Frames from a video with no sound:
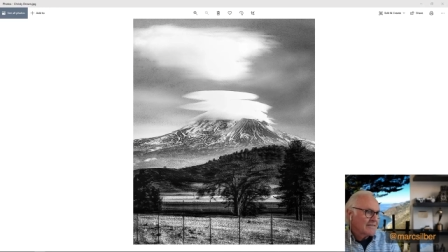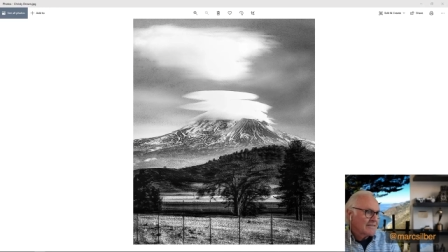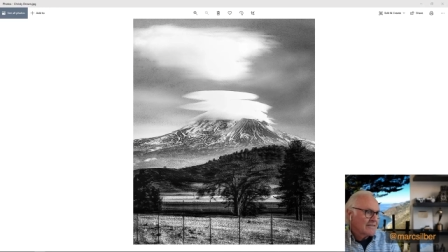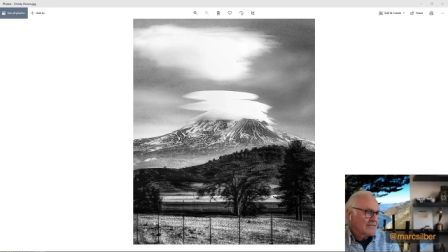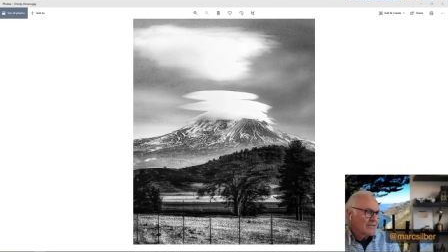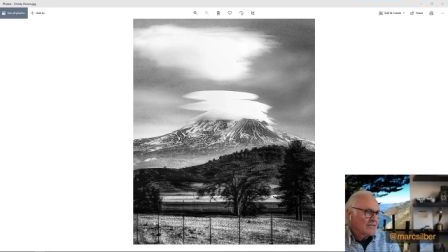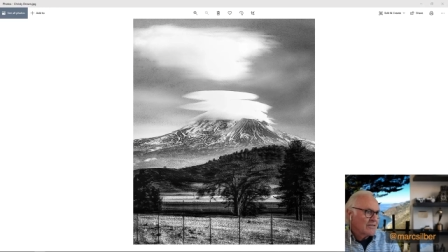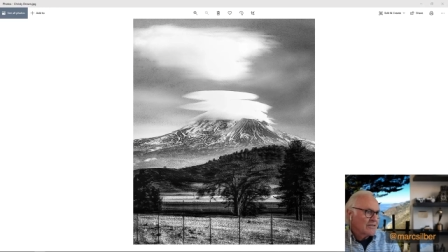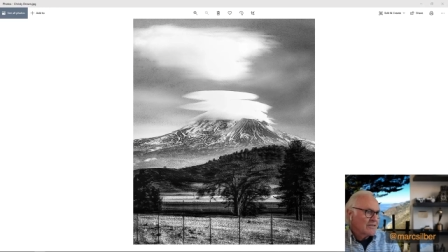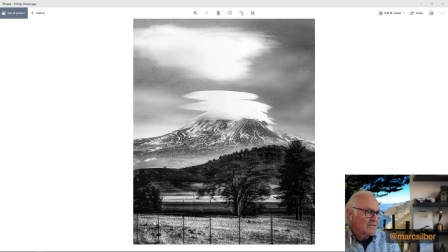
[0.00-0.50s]

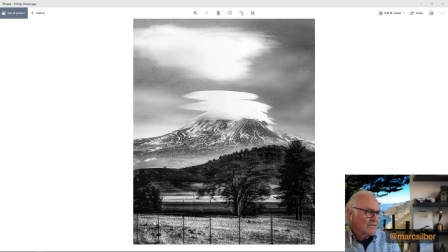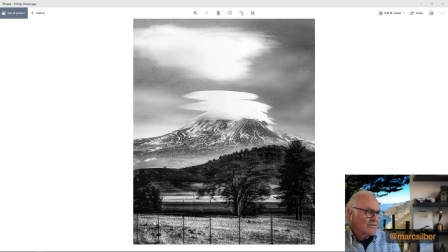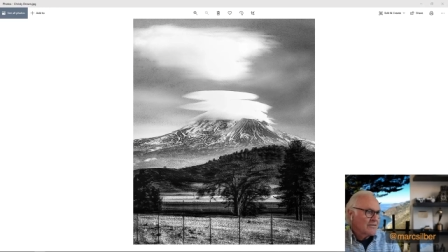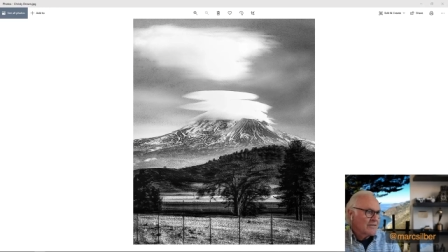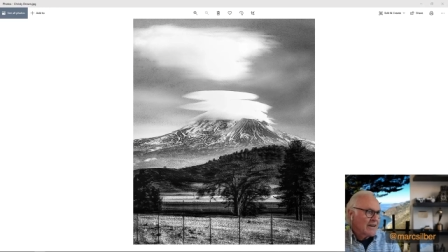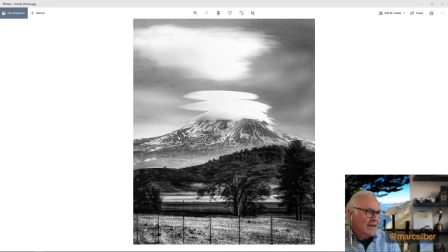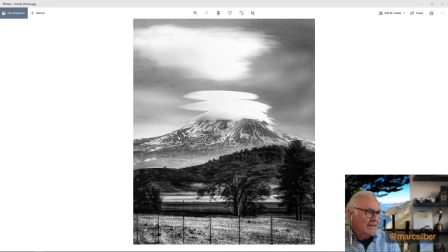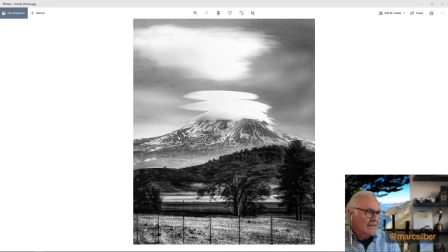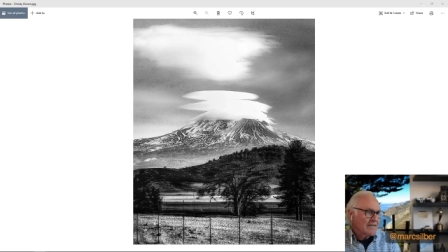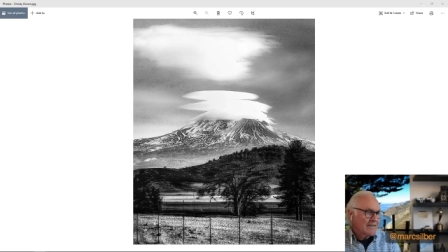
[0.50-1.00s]
You know, mm-hmm. you've
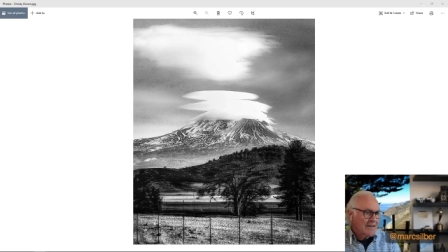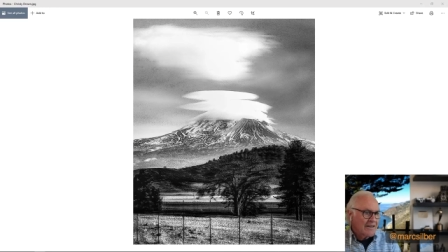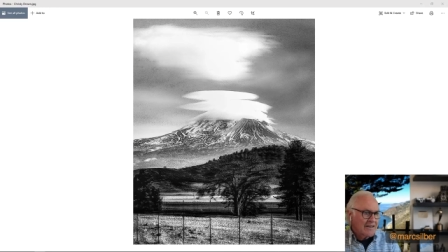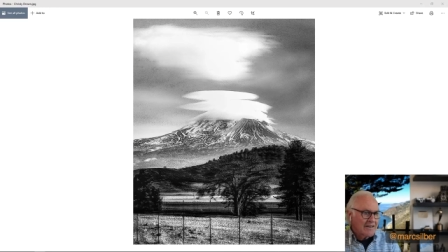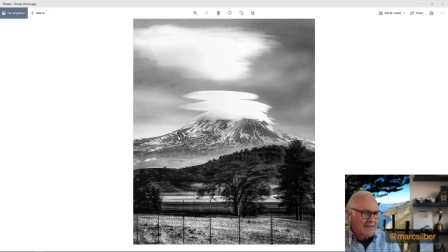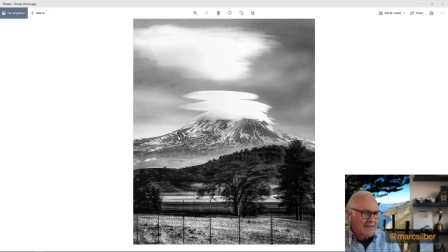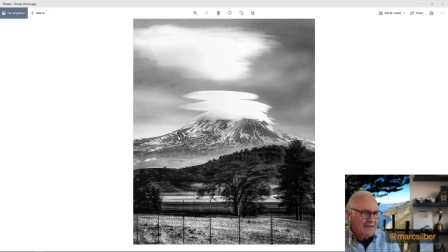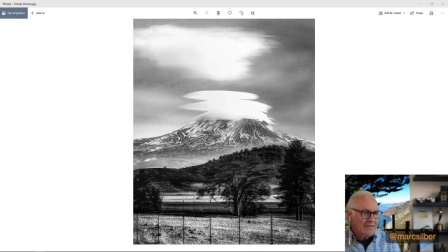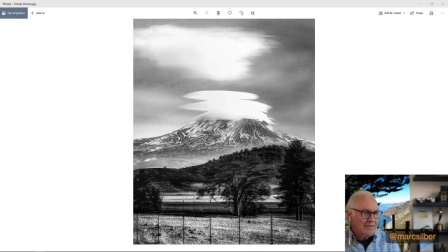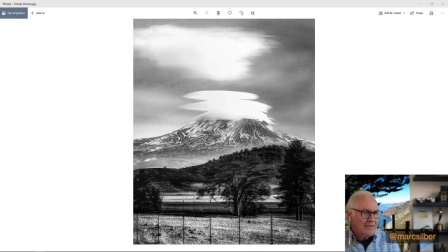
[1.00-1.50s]
got
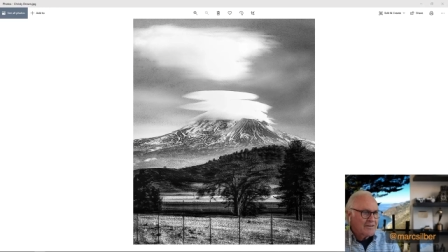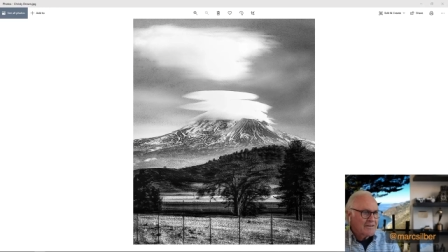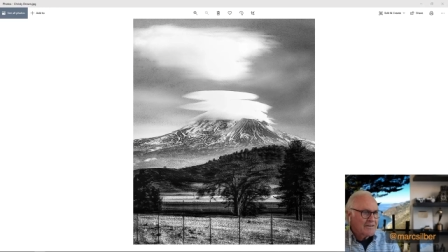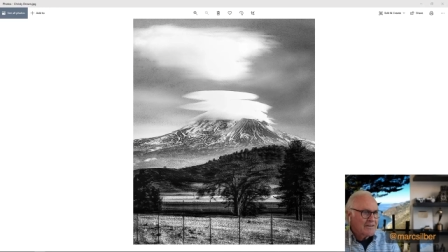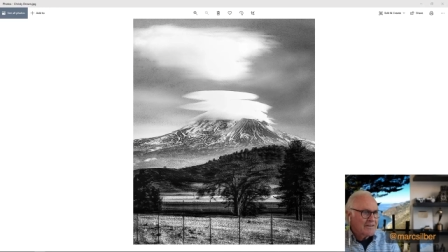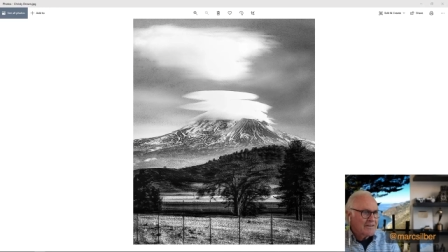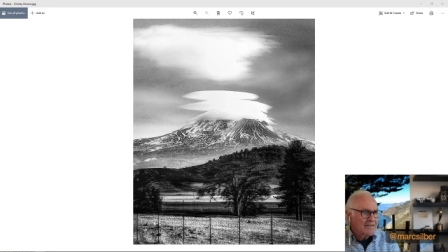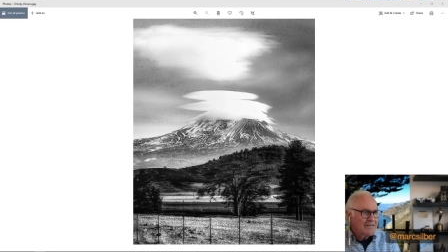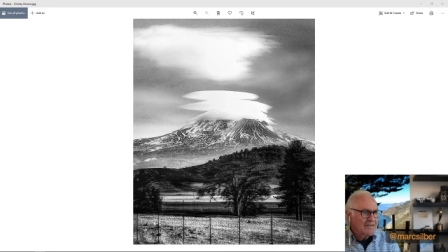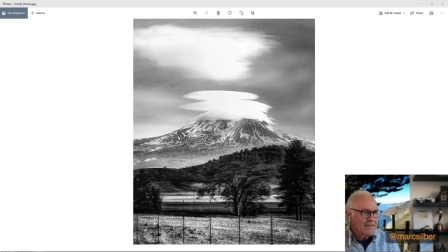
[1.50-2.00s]
kind of
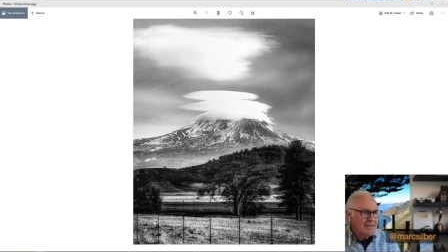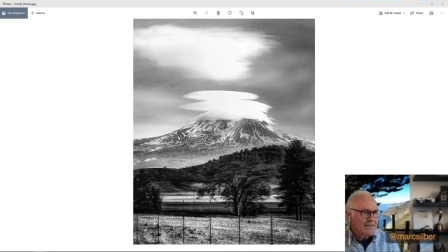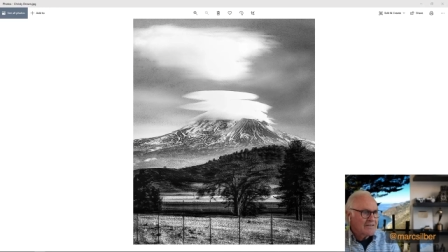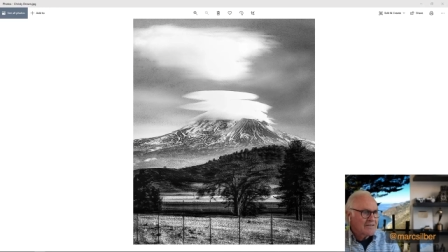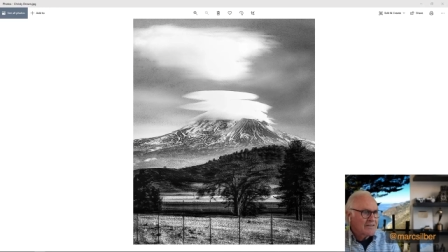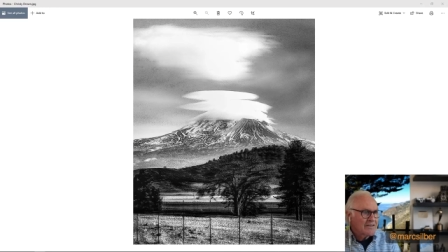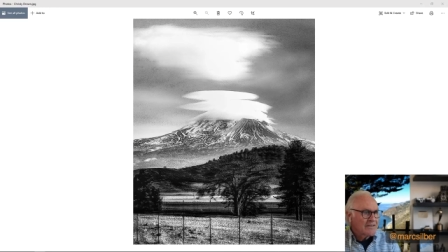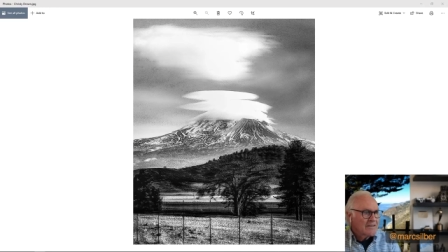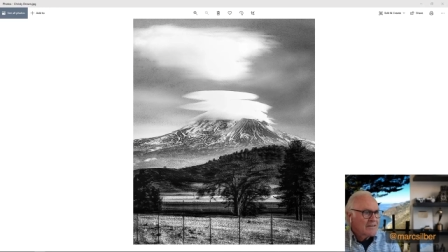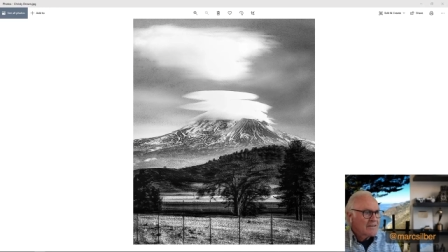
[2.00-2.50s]
everything in
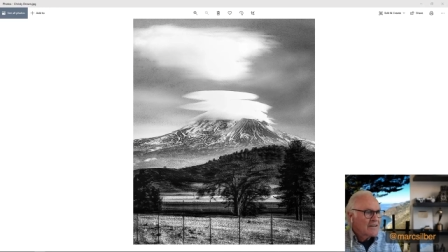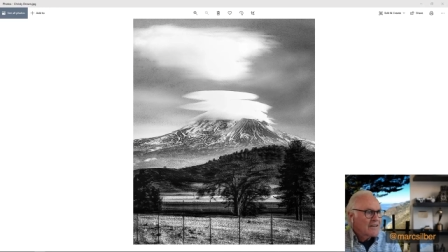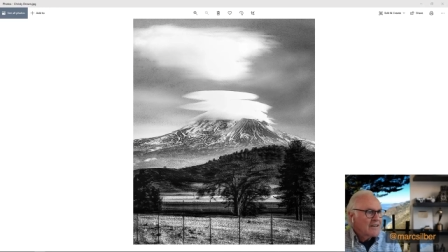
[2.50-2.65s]
there that